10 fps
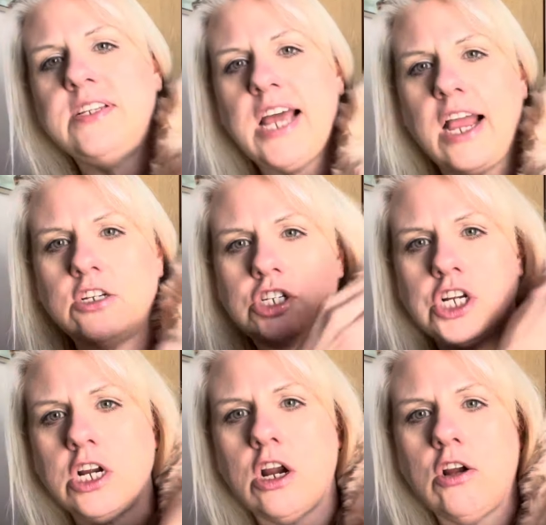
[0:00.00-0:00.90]

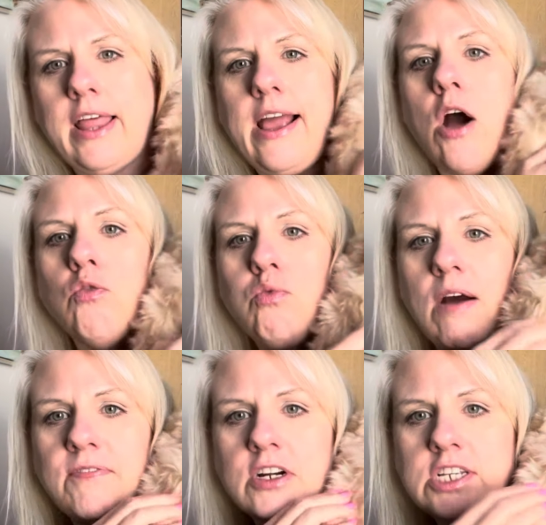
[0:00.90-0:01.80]
texture or like a
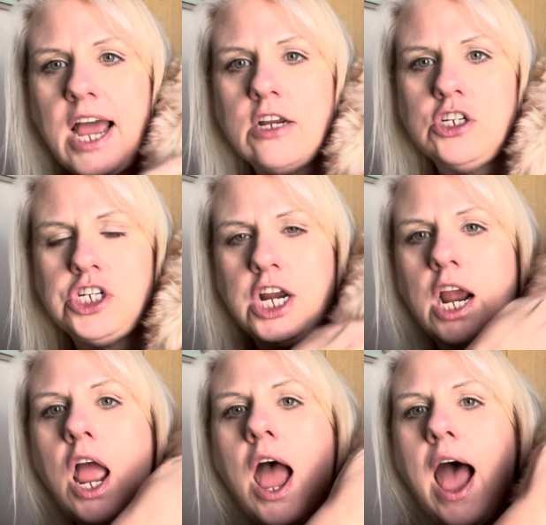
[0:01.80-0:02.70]
rougher
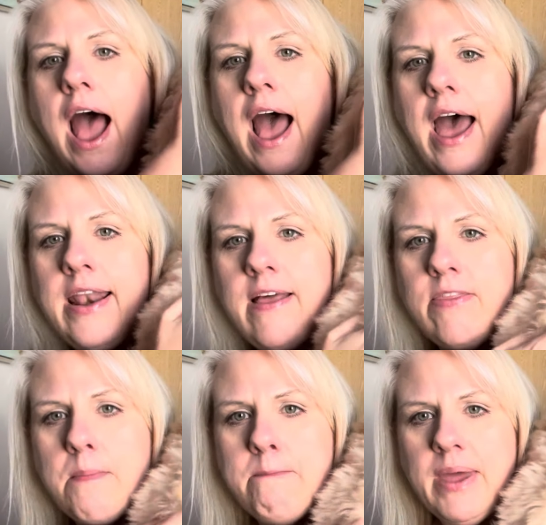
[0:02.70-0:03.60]
texture on
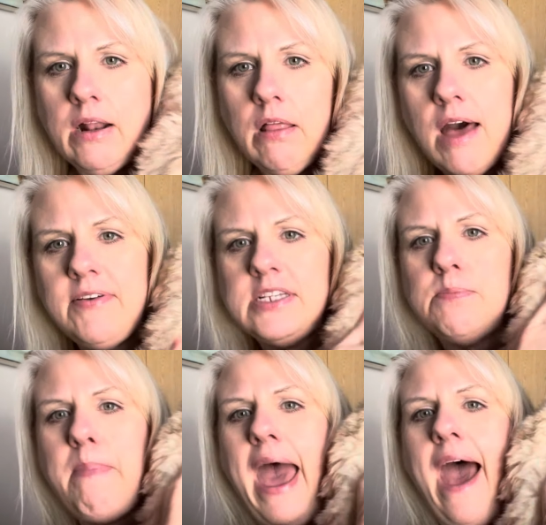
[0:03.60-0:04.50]
the middle of his
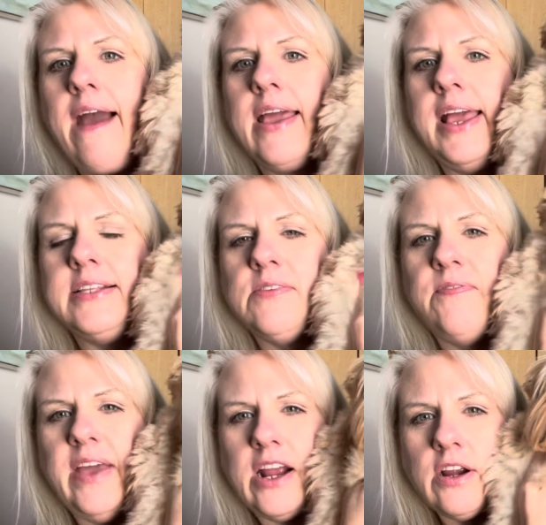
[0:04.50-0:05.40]
back. It's
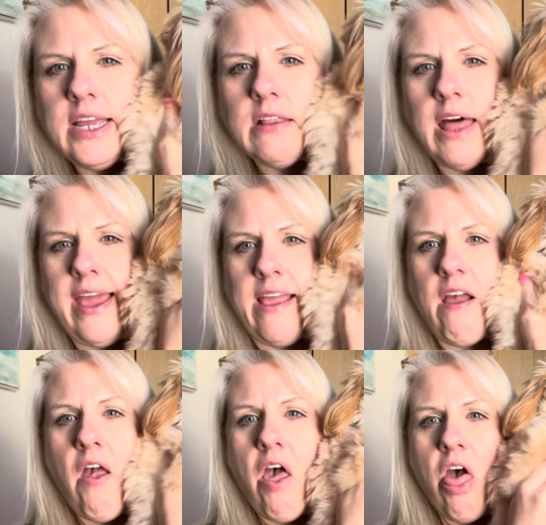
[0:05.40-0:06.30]
very like
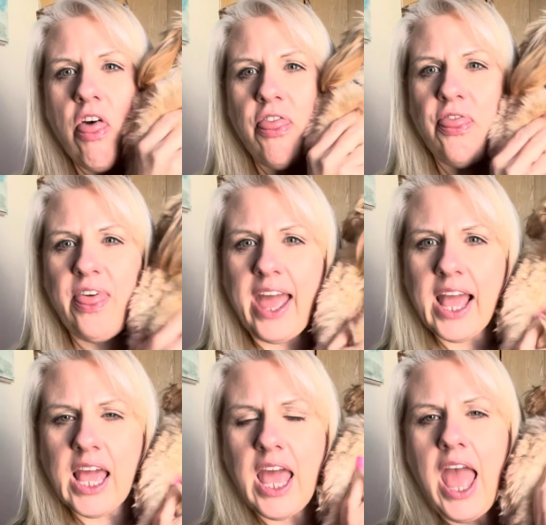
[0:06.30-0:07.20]

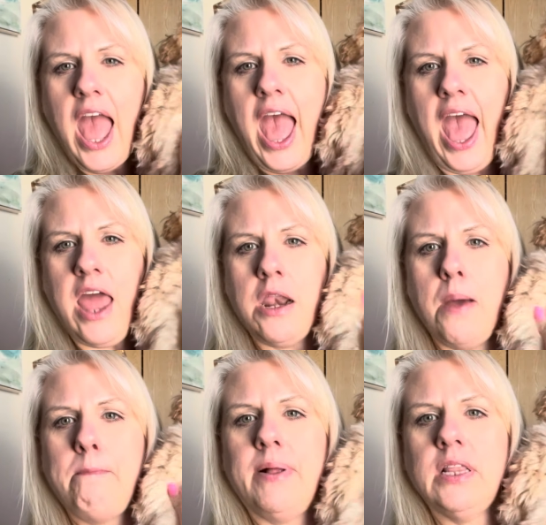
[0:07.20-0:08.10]
thick and
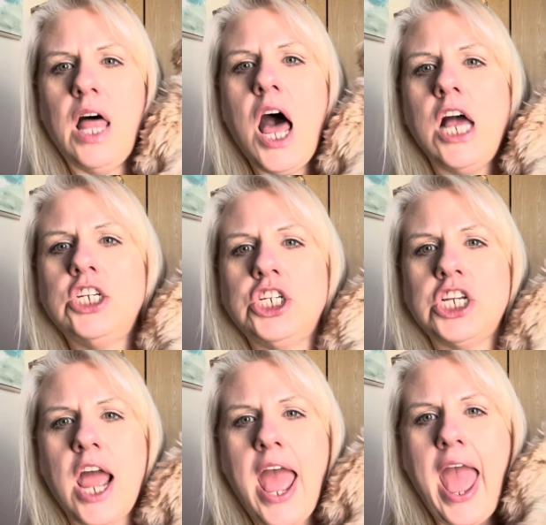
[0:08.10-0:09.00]

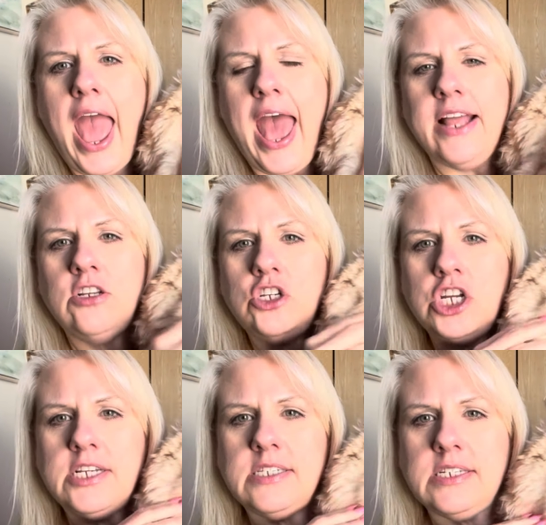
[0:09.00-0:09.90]
plush and
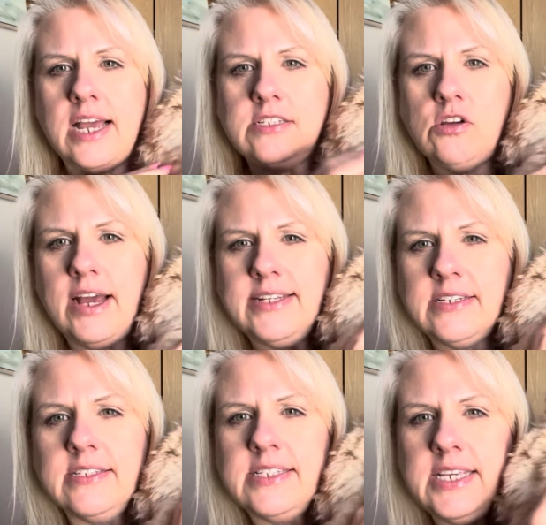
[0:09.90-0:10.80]
just as you guys
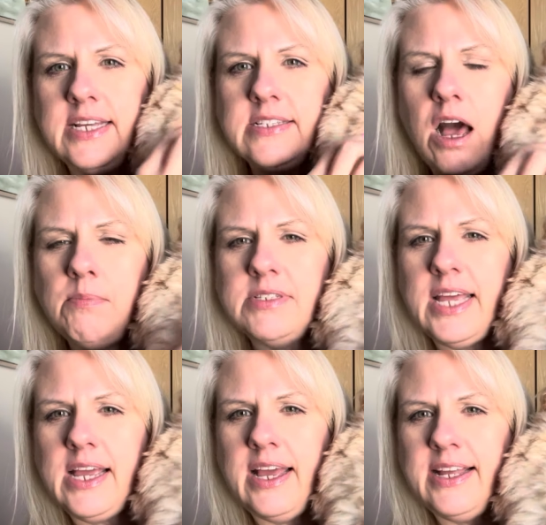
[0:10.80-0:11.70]
can see it's almost
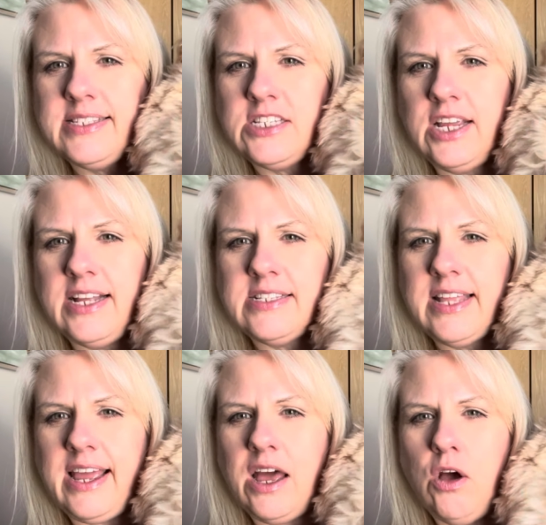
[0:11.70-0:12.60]
like it's it's
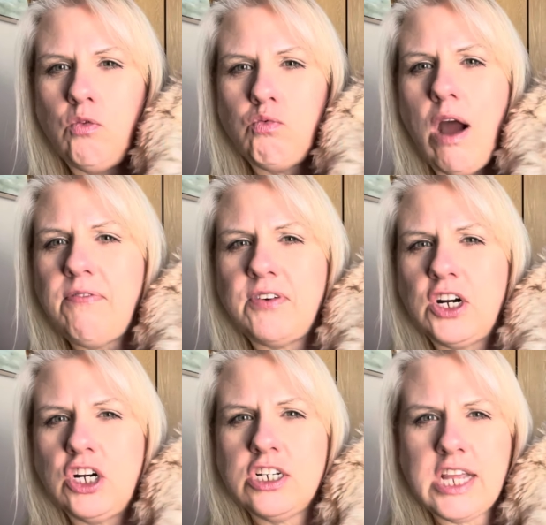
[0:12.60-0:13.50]
like a
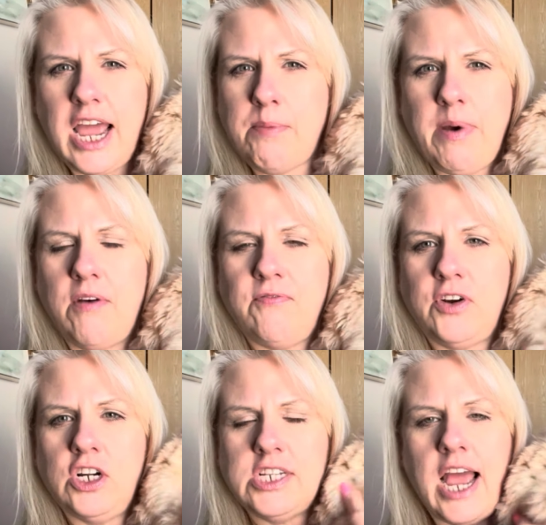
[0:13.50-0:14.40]
rougher type of
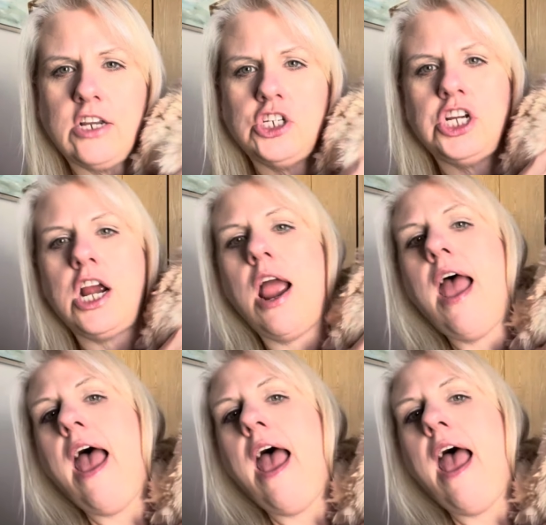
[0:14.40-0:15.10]
fur texture